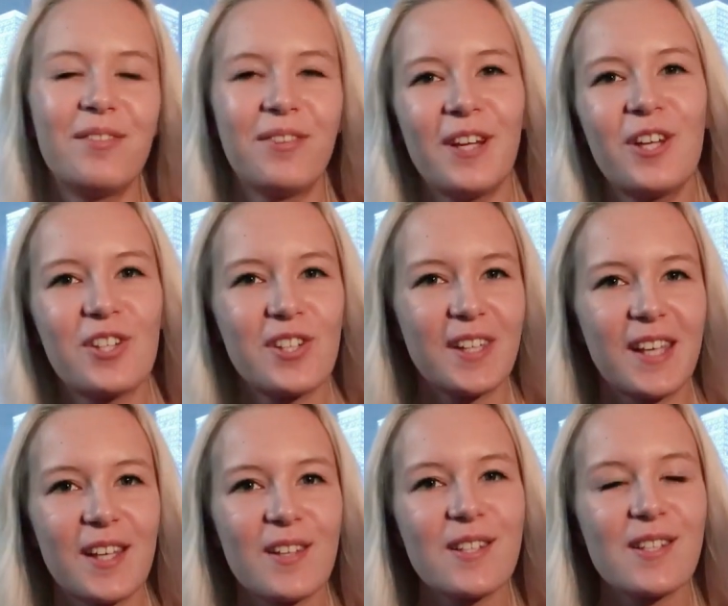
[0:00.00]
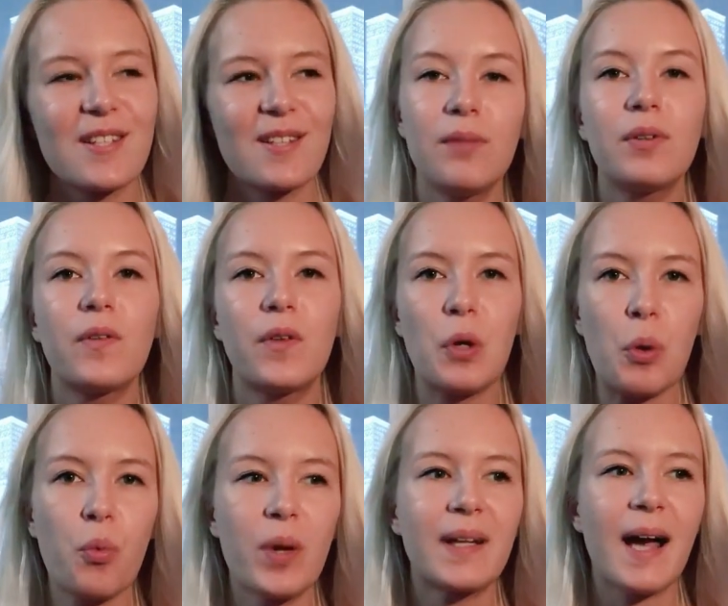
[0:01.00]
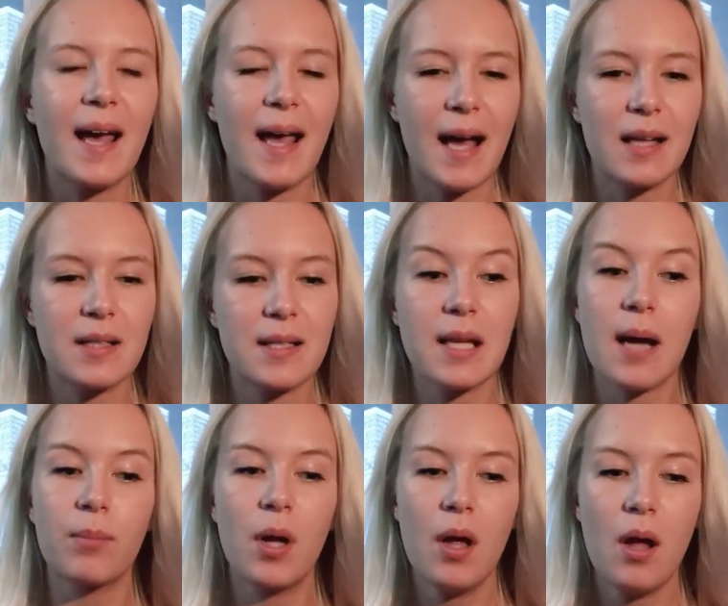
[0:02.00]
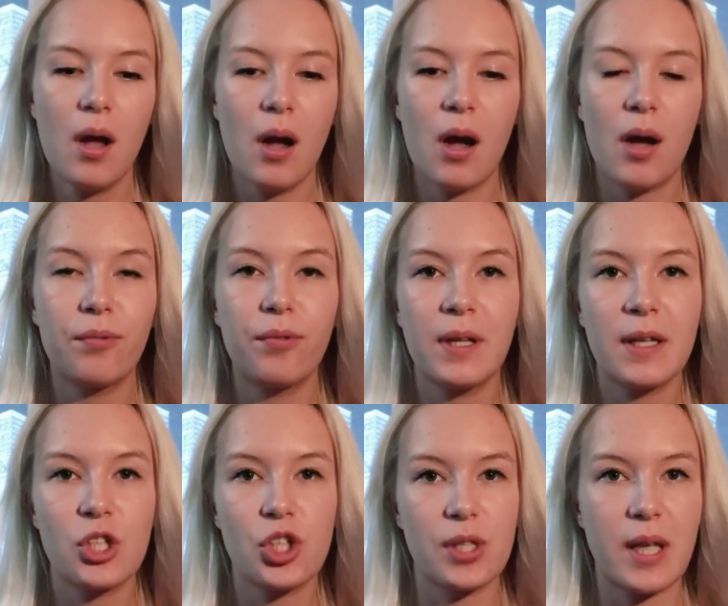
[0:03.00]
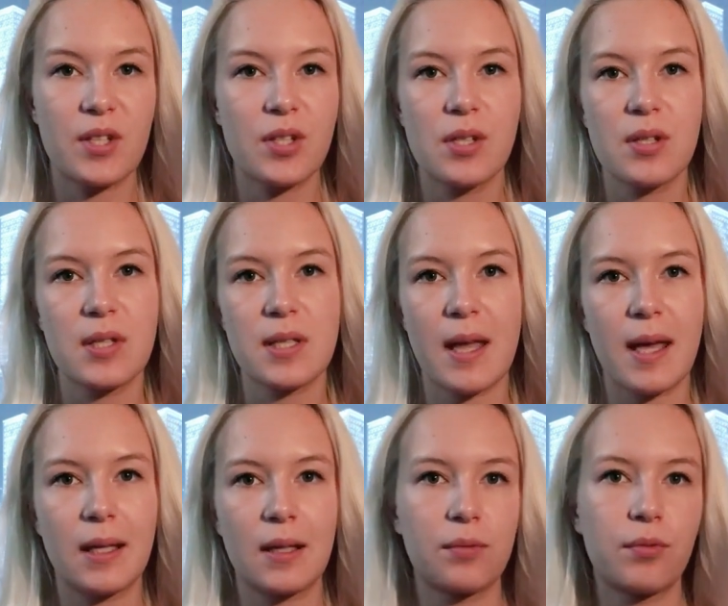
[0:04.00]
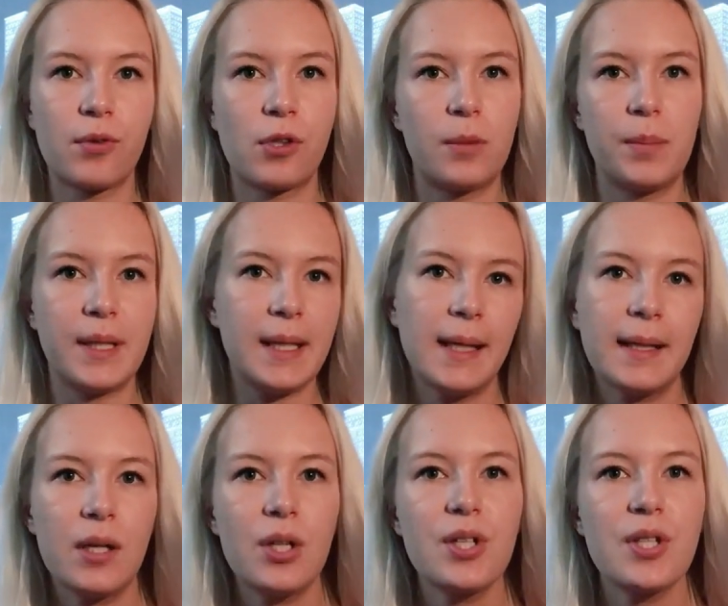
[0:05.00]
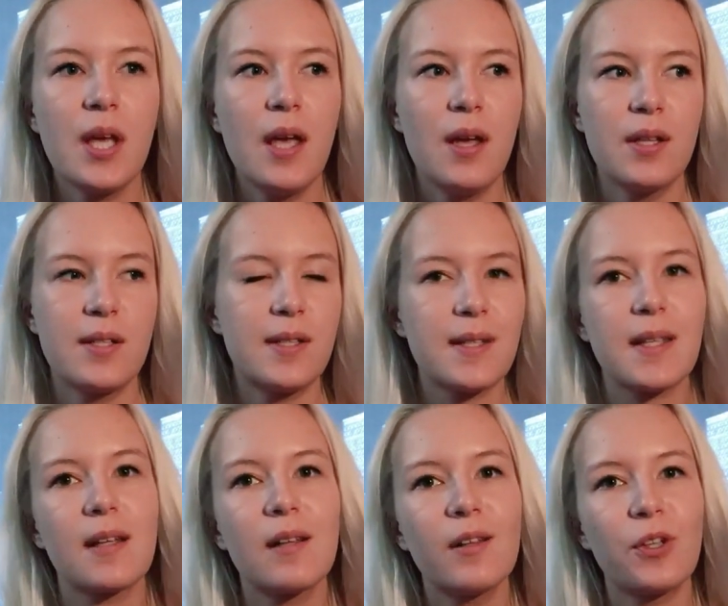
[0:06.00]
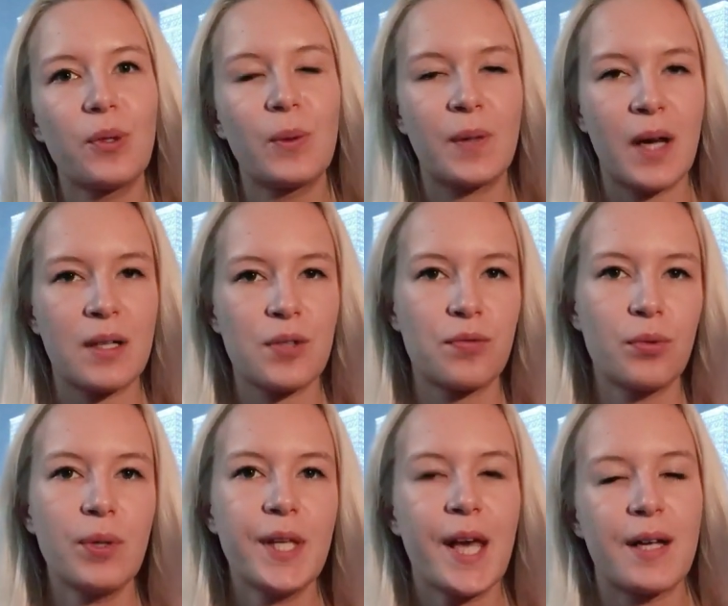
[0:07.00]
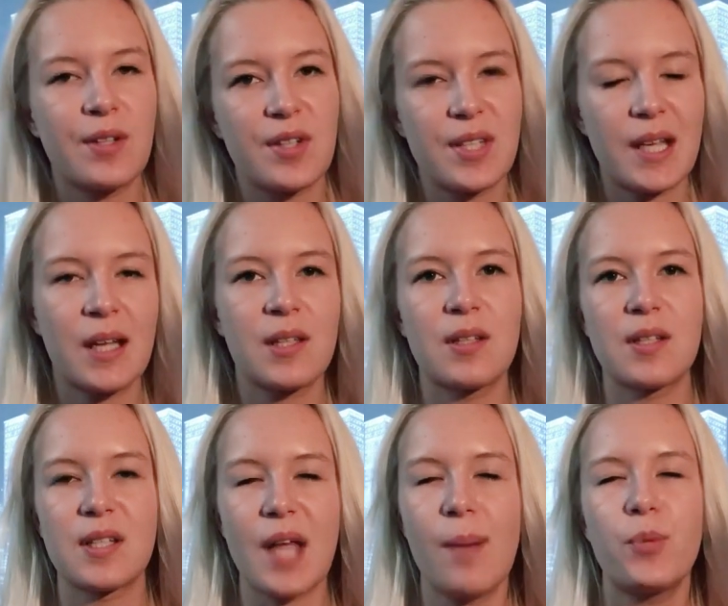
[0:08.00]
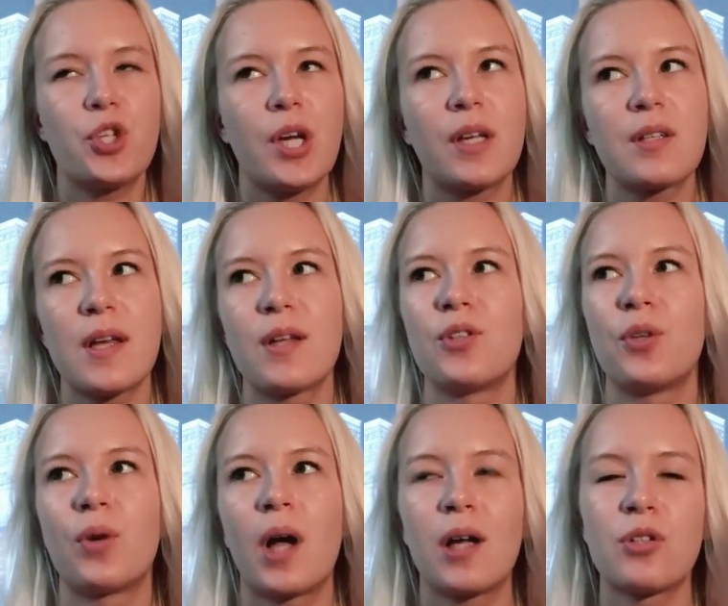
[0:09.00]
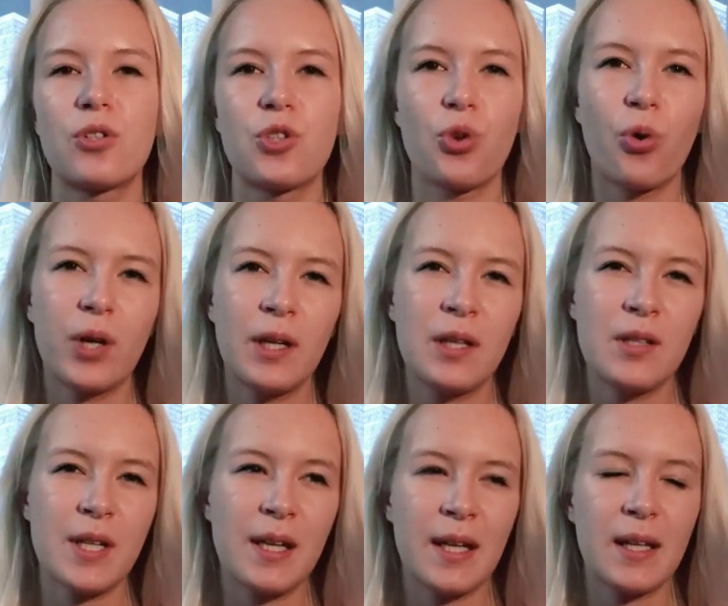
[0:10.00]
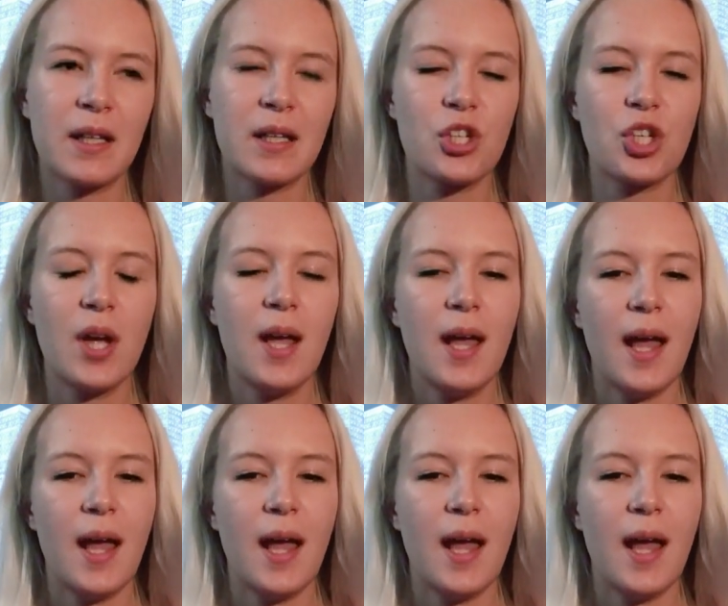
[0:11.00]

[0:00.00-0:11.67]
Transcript: Finnish skills, even though when I had some Finnish lessons like for beginners, still you can't fully understand the subject and you can't join it in English.